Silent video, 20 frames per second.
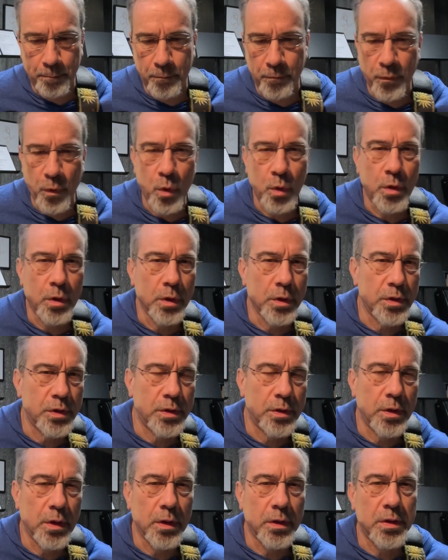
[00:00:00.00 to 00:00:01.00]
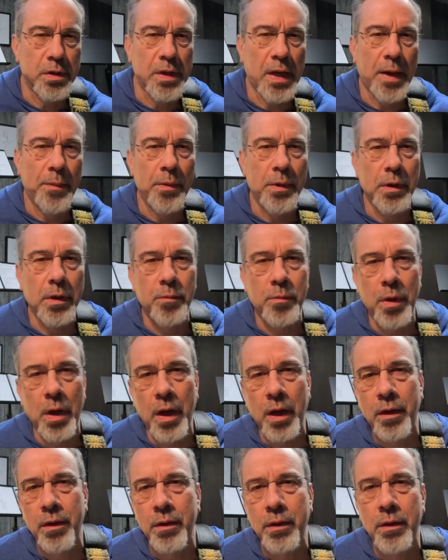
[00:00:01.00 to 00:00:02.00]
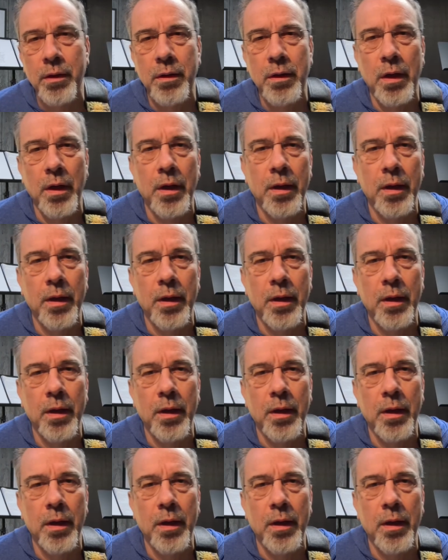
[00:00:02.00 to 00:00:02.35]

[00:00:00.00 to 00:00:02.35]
vocalist Simon LeBond and